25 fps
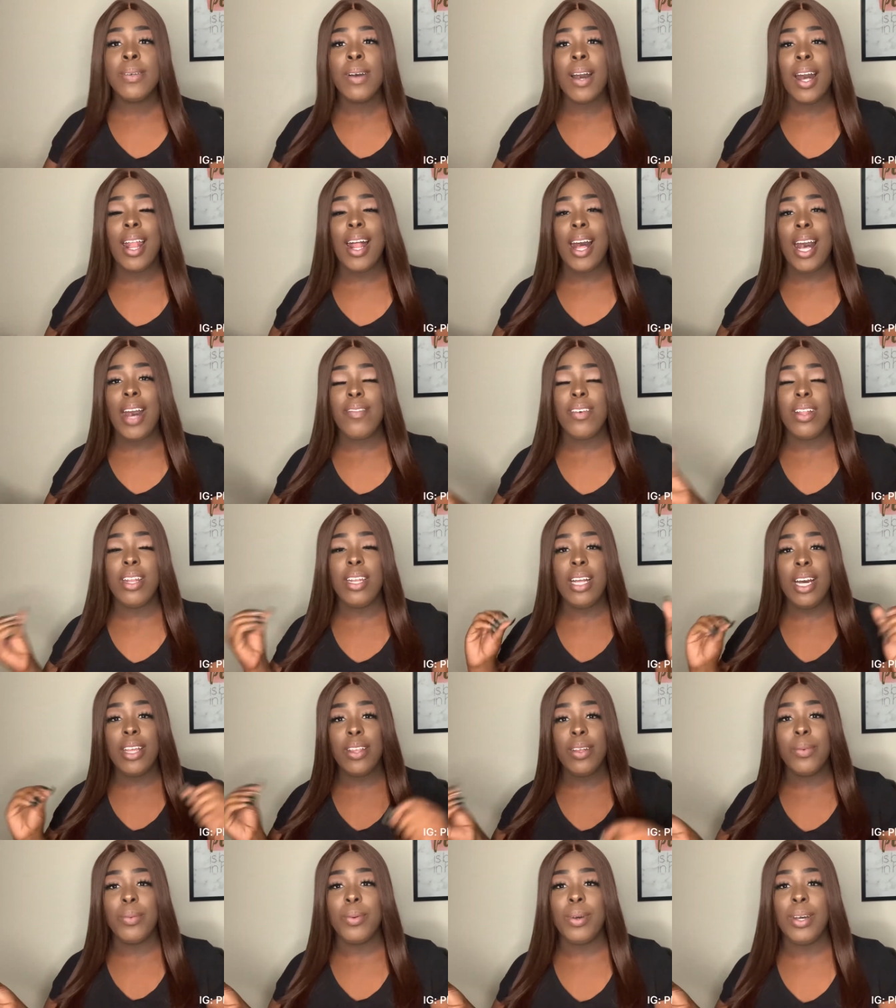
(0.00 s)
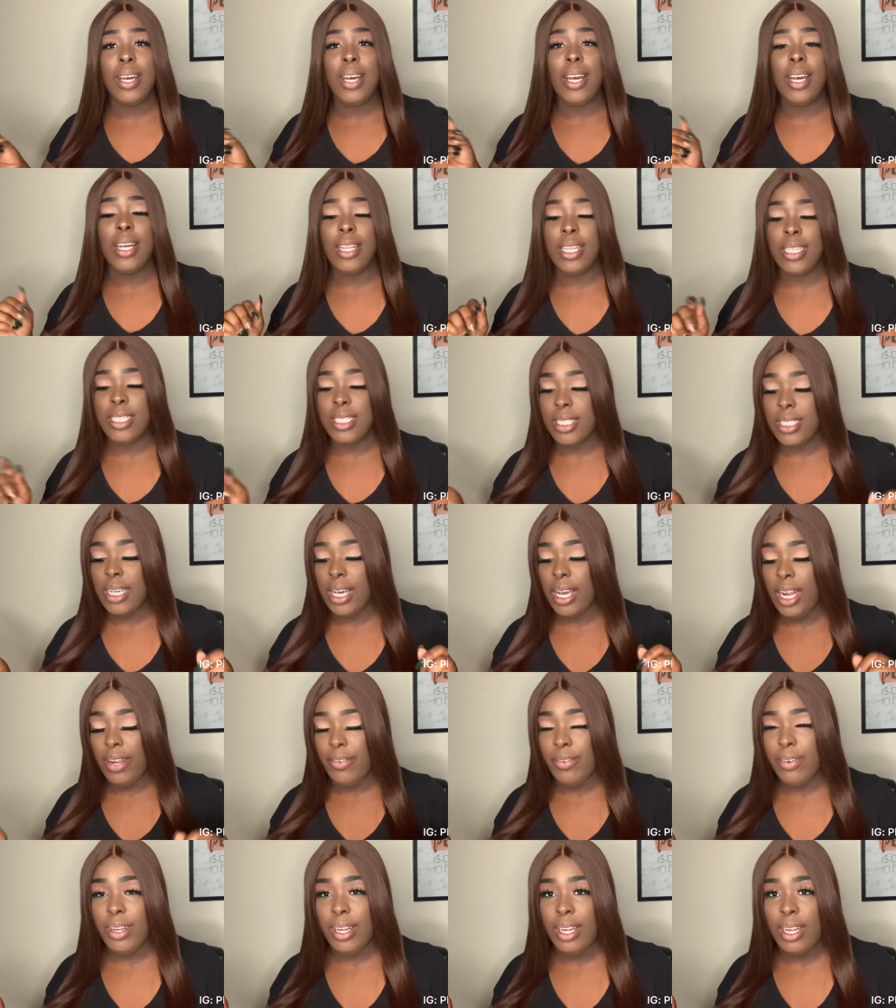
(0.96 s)
And I have another wig. This is an
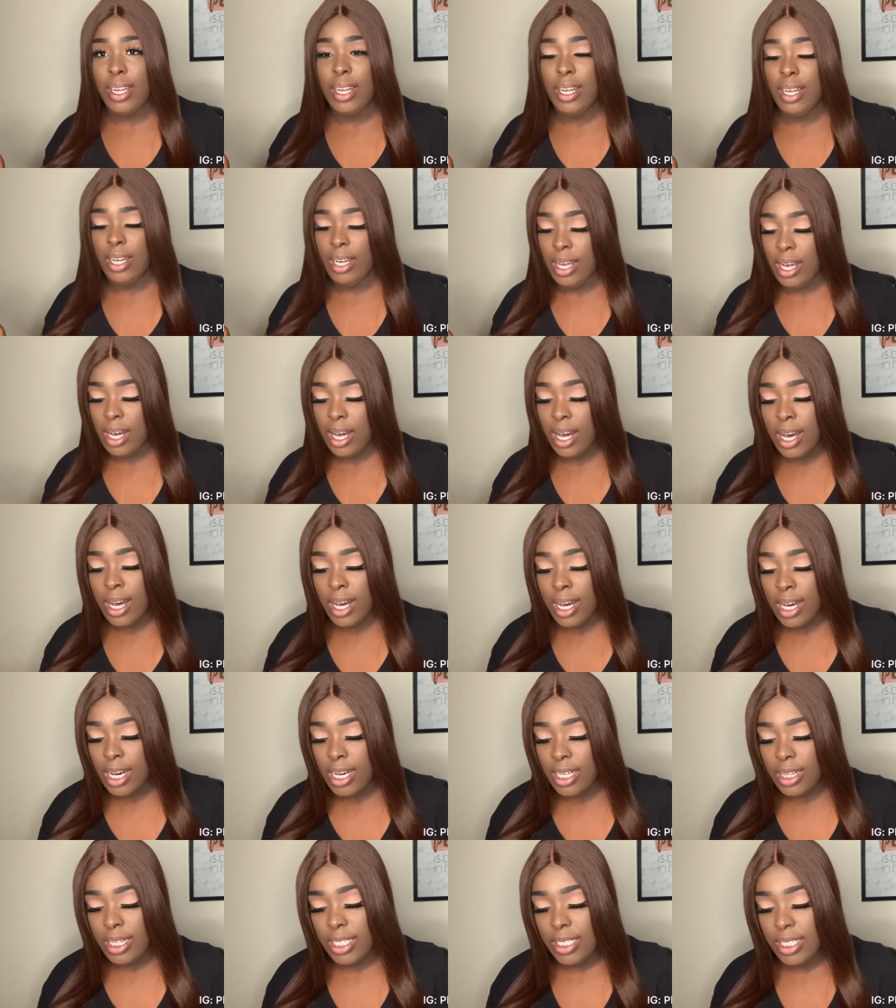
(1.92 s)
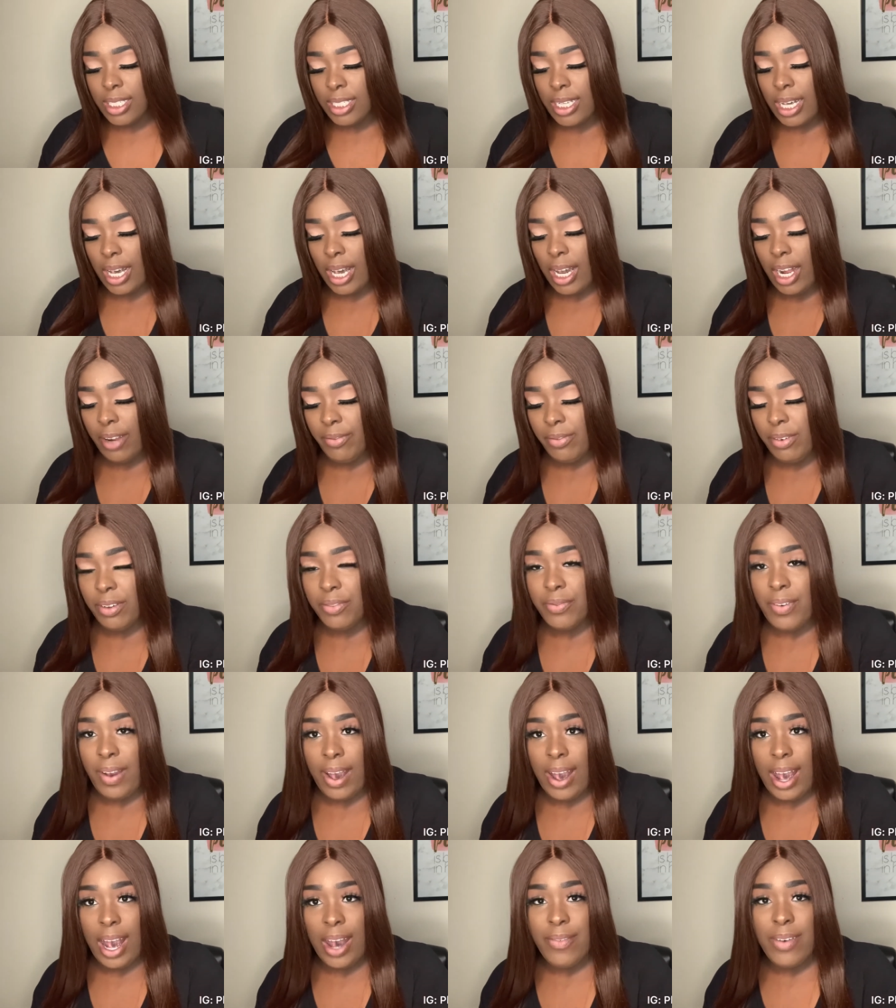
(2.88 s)
Every5.
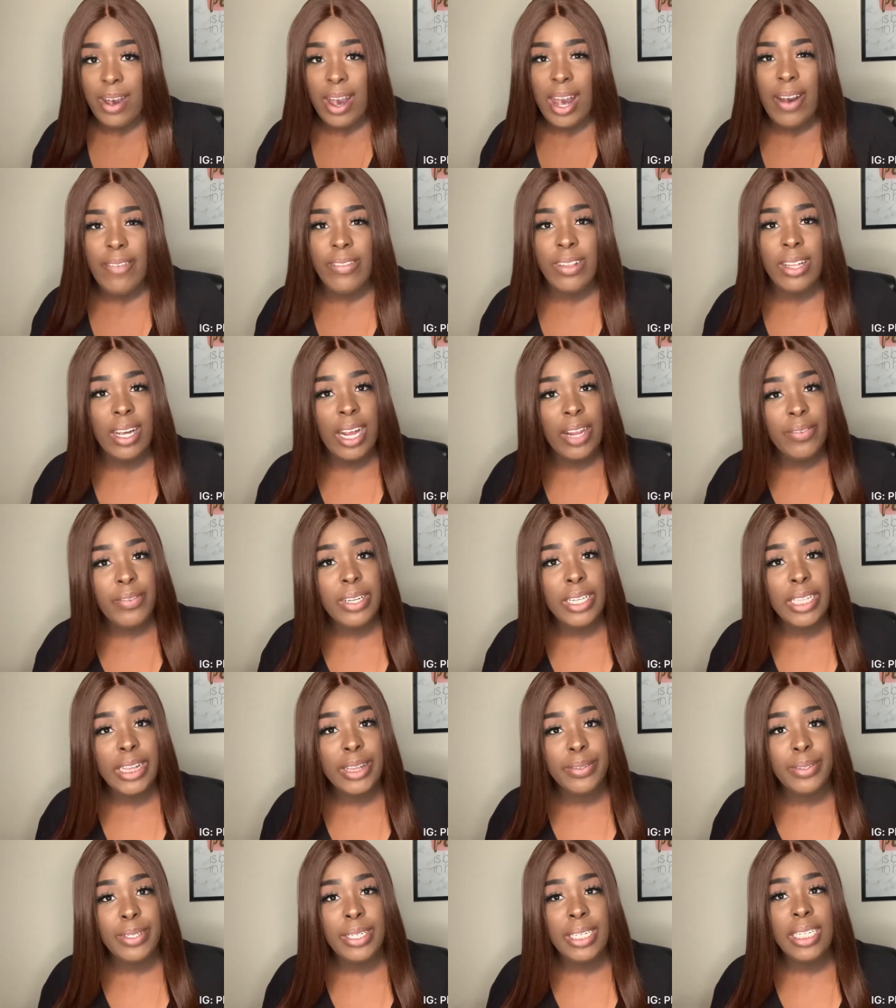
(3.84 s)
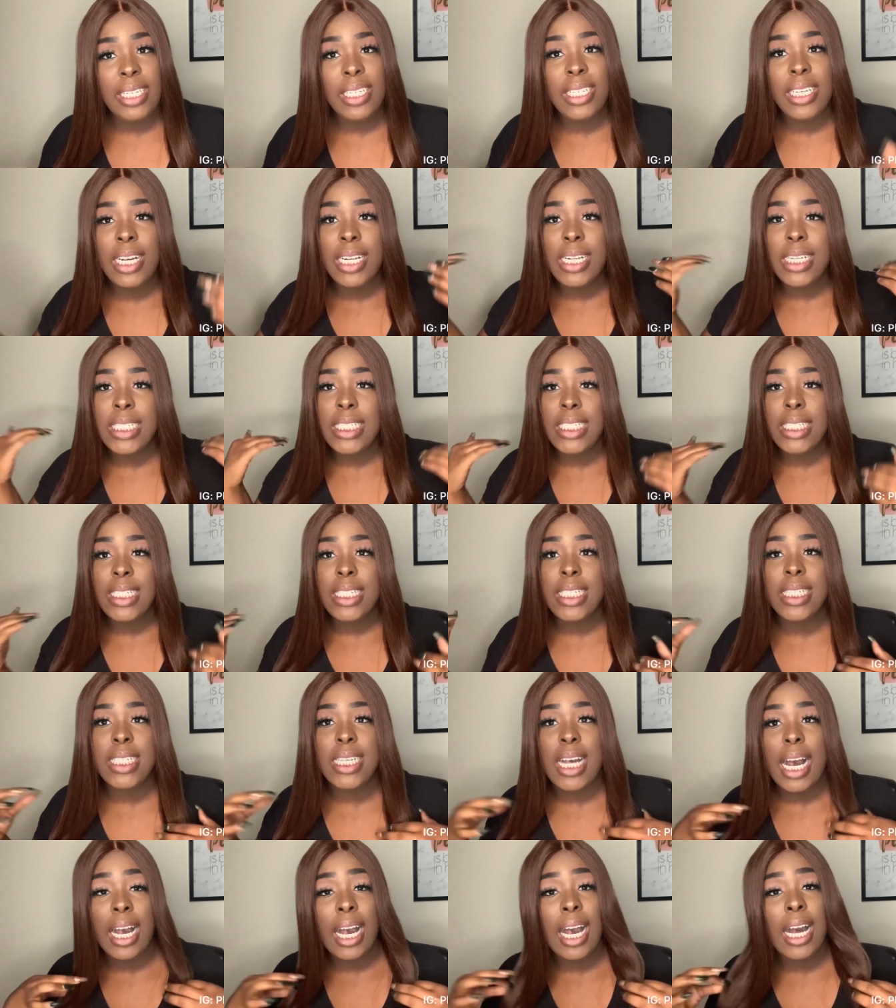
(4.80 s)
I have the Every3, and
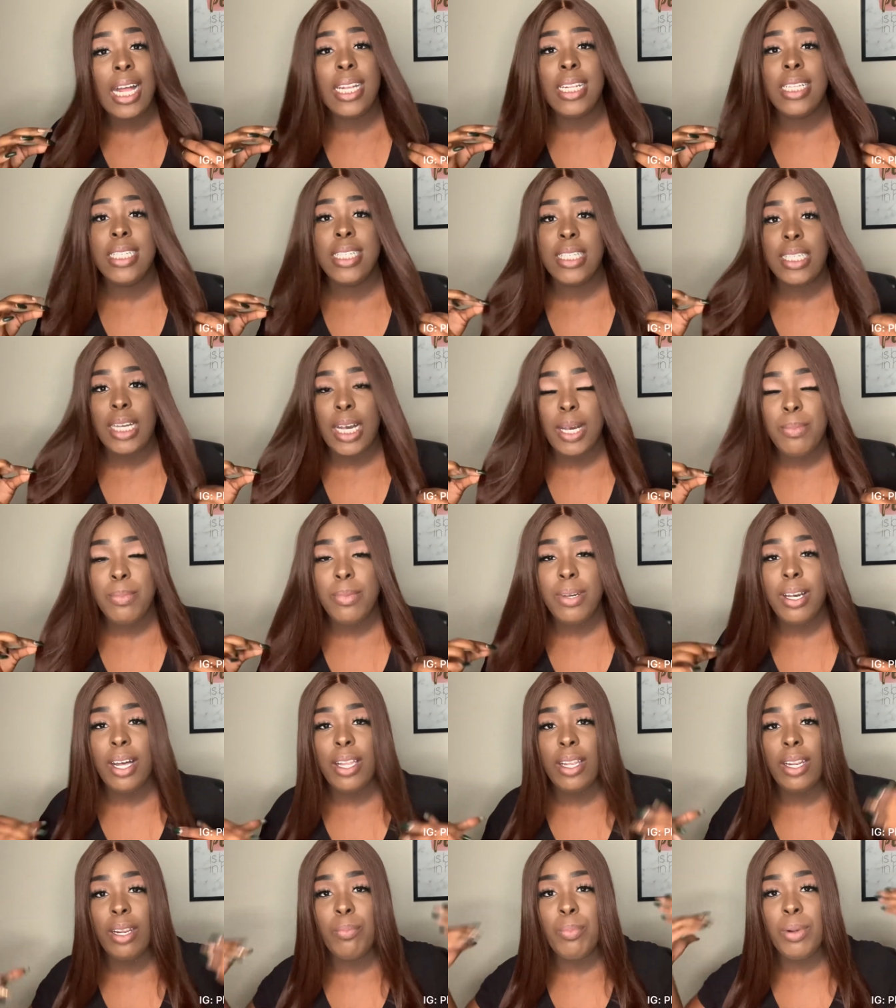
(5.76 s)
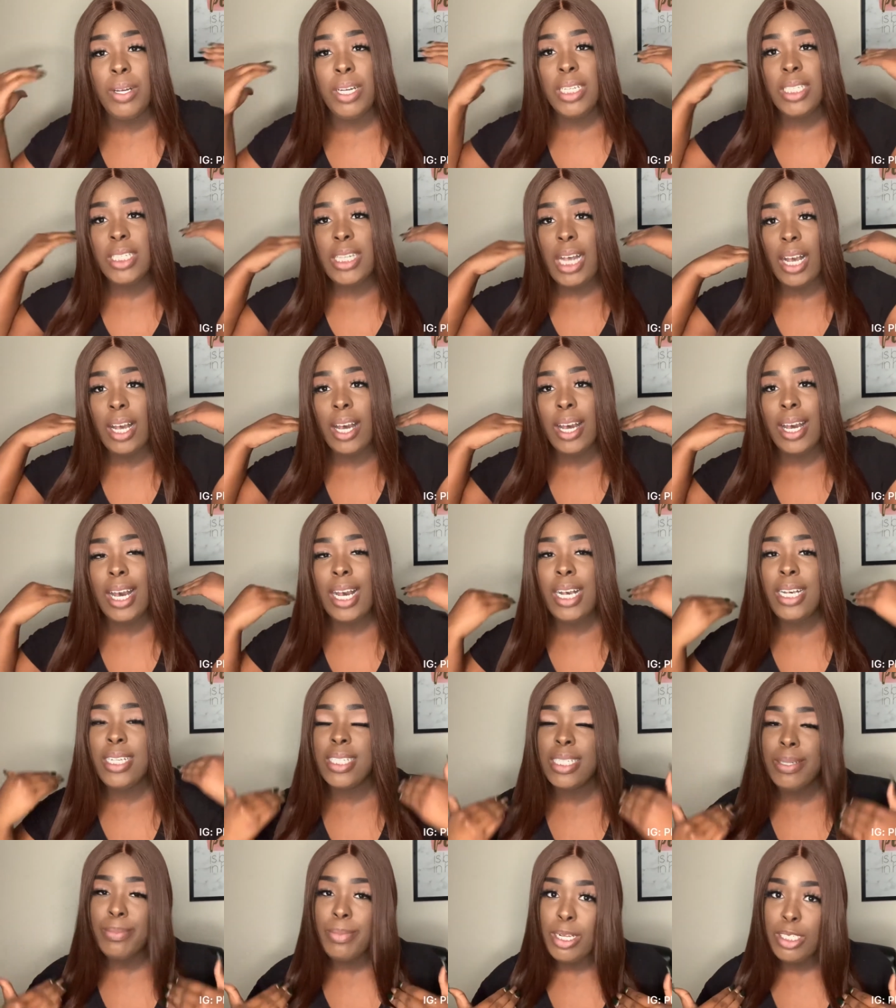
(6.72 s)
I got it the same color, but it's like an
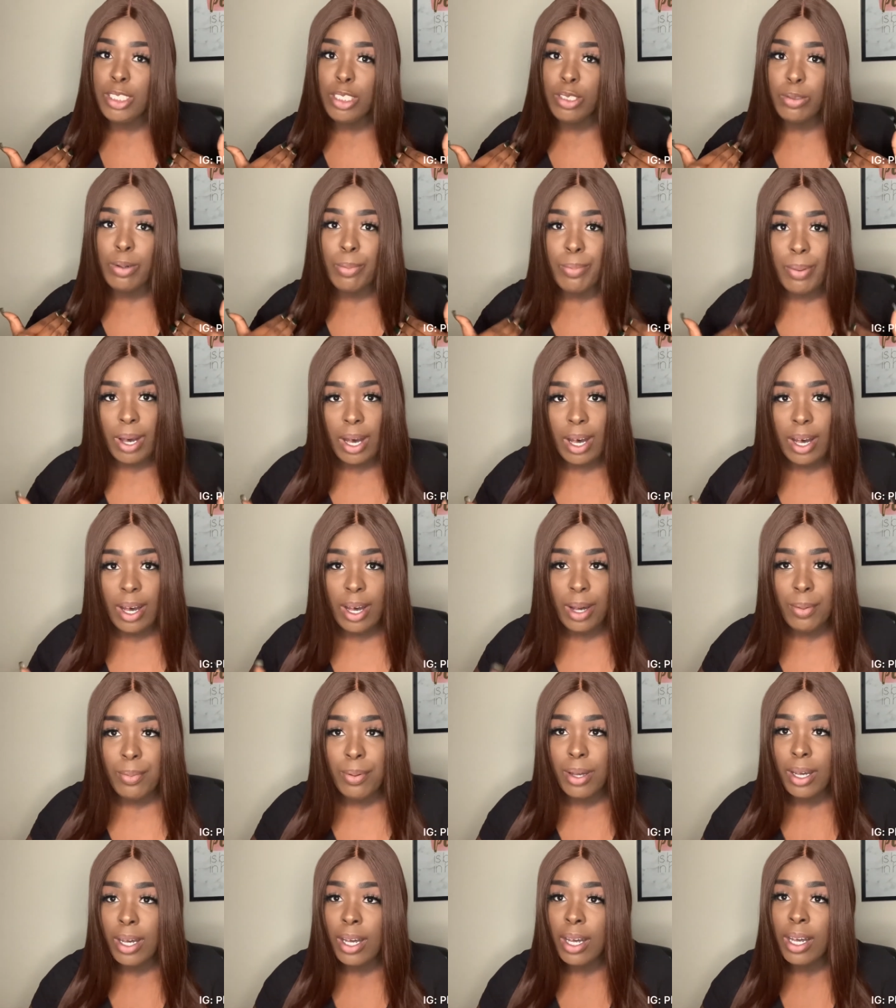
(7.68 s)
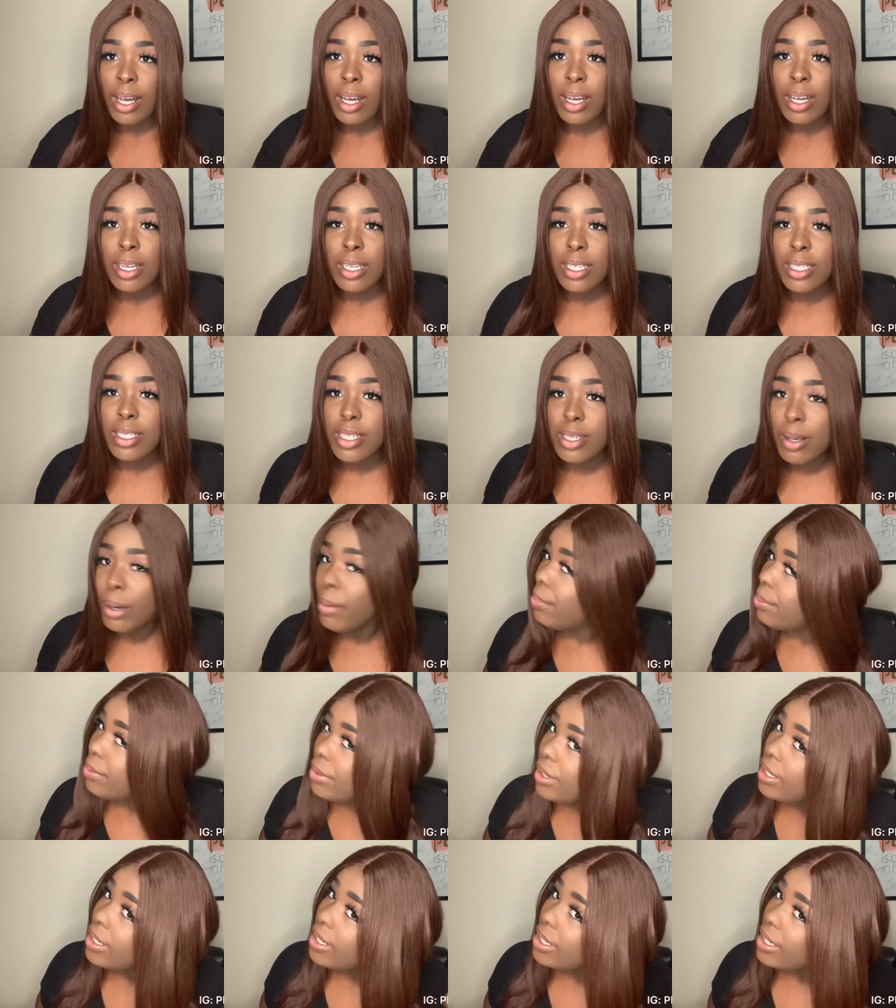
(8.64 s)
asymmetrical bob. So
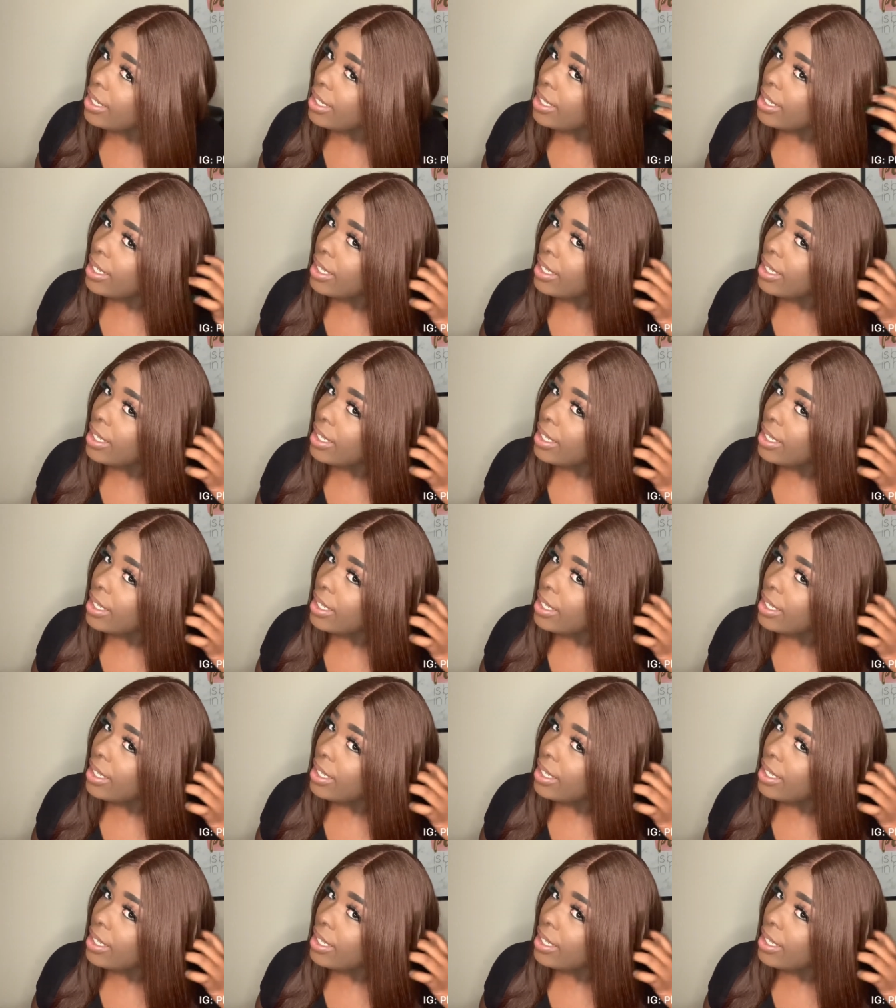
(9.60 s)
pretty.